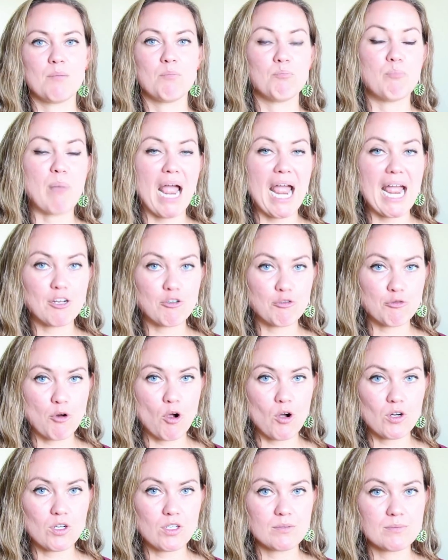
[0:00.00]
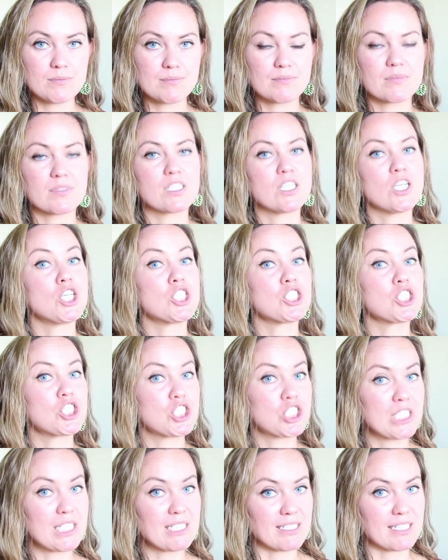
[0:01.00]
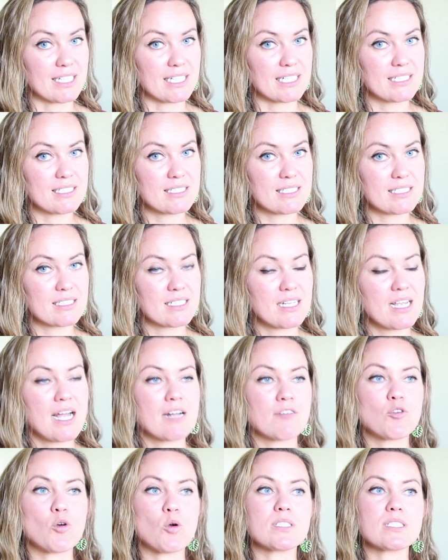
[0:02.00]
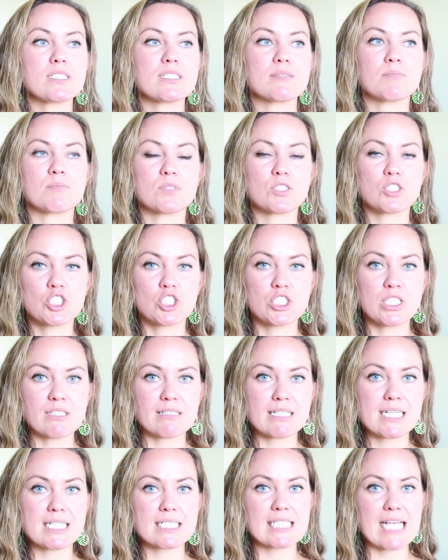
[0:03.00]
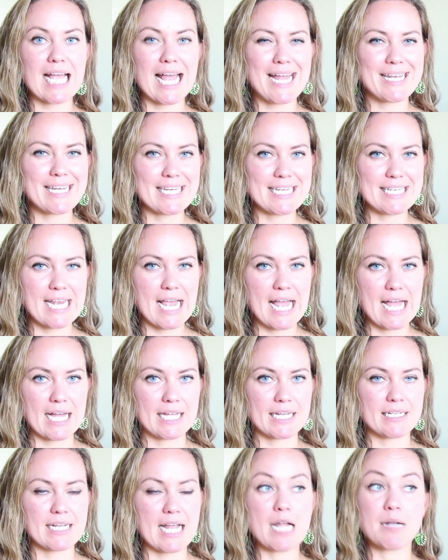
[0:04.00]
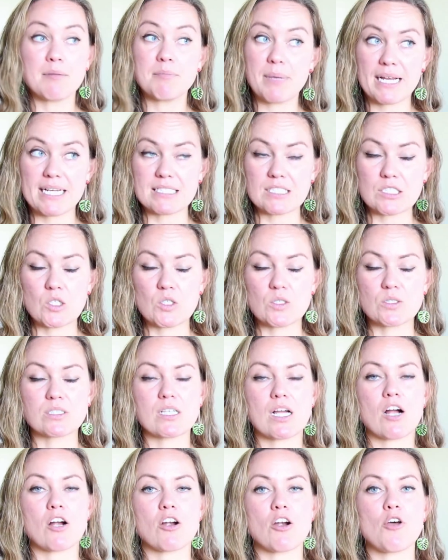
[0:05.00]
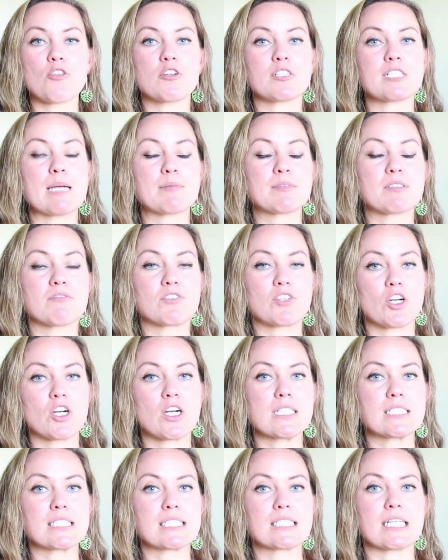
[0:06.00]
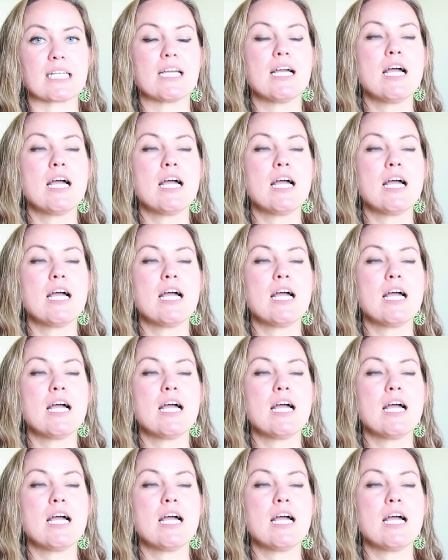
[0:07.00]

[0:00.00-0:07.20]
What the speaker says: Bankroll, shillings. Of course, shillings and yen and pesos are other types of currency,